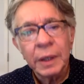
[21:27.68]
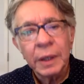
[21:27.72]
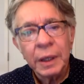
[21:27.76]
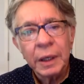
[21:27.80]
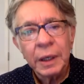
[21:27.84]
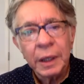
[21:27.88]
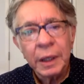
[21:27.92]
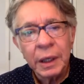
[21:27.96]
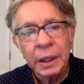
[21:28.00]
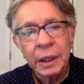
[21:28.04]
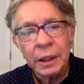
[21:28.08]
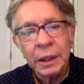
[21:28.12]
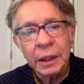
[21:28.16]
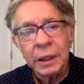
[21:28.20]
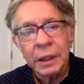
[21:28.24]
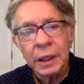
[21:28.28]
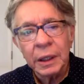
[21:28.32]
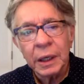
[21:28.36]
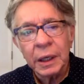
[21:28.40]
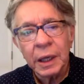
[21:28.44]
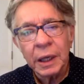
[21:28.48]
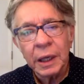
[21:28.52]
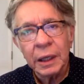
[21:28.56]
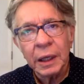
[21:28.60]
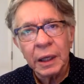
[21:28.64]
And then
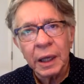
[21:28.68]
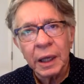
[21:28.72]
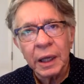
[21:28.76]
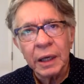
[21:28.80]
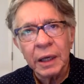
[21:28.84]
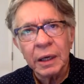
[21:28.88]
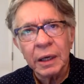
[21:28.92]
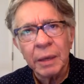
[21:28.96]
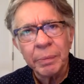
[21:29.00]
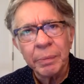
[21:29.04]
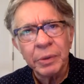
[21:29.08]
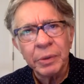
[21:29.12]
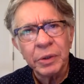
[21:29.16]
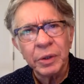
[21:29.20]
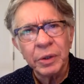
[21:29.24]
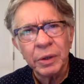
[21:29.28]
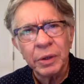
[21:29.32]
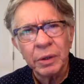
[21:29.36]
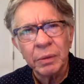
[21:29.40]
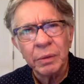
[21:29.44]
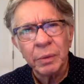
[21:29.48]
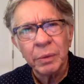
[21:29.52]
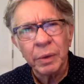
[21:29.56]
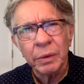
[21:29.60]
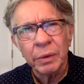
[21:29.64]
I had an opportunity to
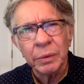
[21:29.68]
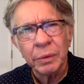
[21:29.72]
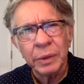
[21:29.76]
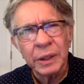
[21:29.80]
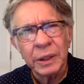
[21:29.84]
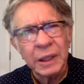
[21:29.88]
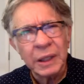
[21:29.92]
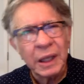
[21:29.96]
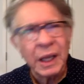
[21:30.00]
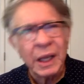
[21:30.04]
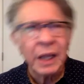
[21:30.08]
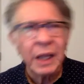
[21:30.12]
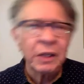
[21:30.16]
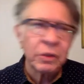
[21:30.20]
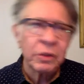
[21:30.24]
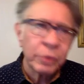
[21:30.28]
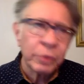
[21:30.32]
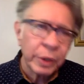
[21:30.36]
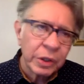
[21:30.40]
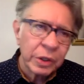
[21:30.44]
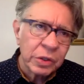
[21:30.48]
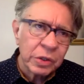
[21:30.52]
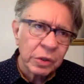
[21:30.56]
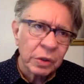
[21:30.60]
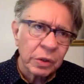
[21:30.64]
work with Kent
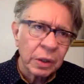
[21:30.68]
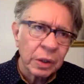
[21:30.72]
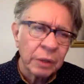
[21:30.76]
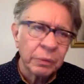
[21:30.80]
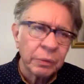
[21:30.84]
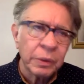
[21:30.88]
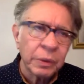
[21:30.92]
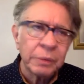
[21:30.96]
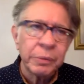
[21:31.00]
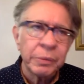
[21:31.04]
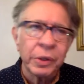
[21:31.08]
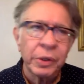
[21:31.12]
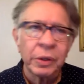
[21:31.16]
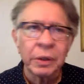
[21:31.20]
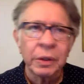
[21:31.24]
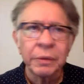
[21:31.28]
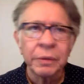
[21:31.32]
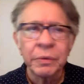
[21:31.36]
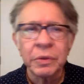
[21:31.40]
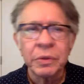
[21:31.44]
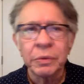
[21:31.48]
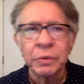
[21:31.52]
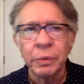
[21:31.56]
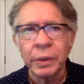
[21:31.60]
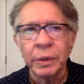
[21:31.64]
Twitchell on one mural he
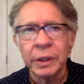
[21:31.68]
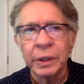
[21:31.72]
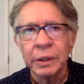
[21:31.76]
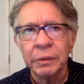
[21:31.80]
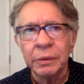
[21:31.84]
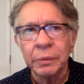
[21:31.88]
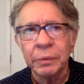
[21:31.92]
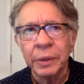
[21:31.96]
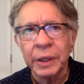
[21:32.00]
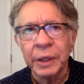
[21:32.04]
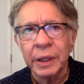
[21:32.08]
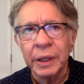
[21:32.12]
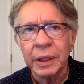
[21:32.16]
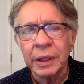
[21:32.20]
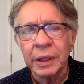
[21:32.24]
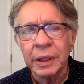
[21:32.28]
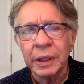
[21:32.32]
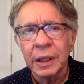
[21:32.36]
was working with.